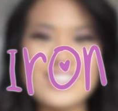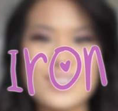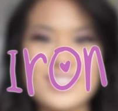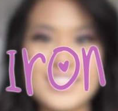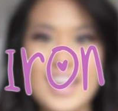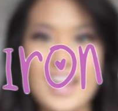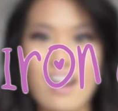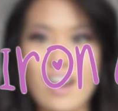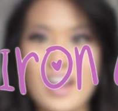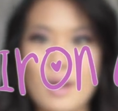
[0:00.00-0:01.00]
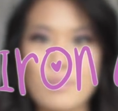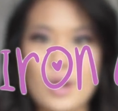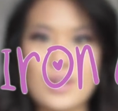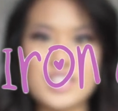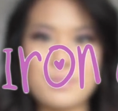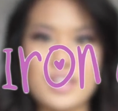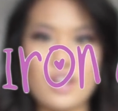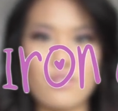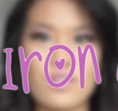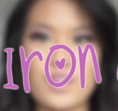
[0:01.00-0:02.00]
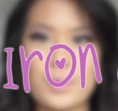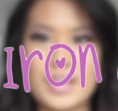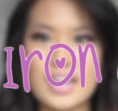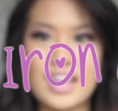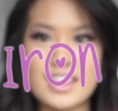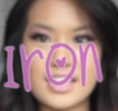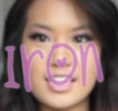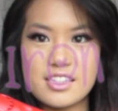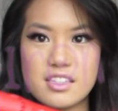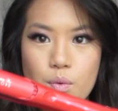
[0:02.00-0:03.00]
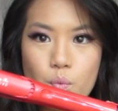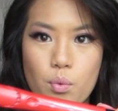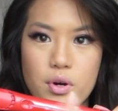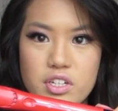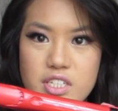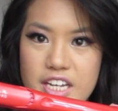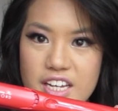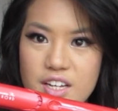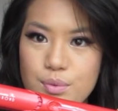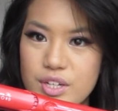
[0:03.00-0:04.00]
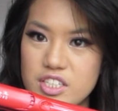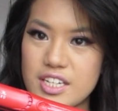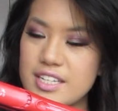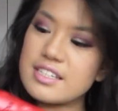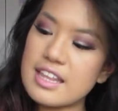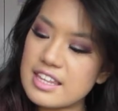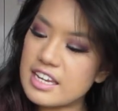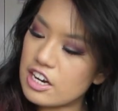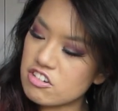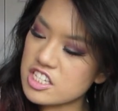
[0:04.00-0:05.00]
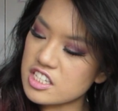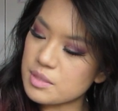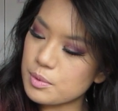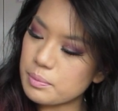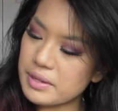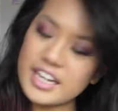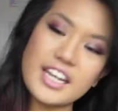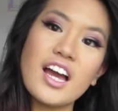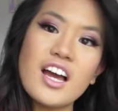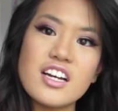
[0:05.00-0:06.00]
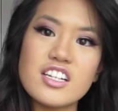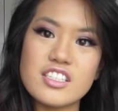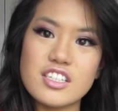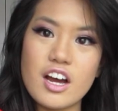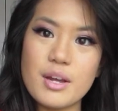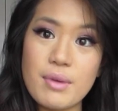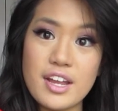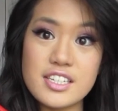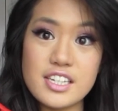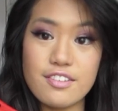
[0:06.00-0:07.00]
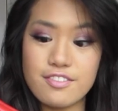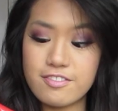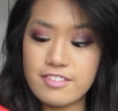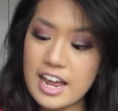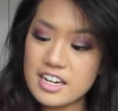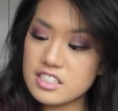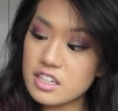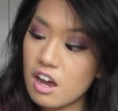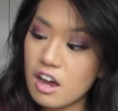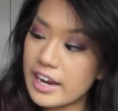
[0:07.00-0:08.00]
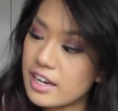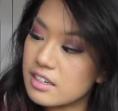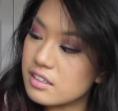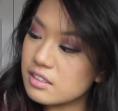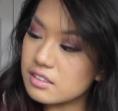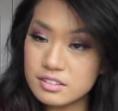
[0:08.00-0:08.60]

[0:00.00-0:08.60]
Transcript: So today I am going to be reviewing this wand here, which is the Irresistible Me Diamond Flat Iron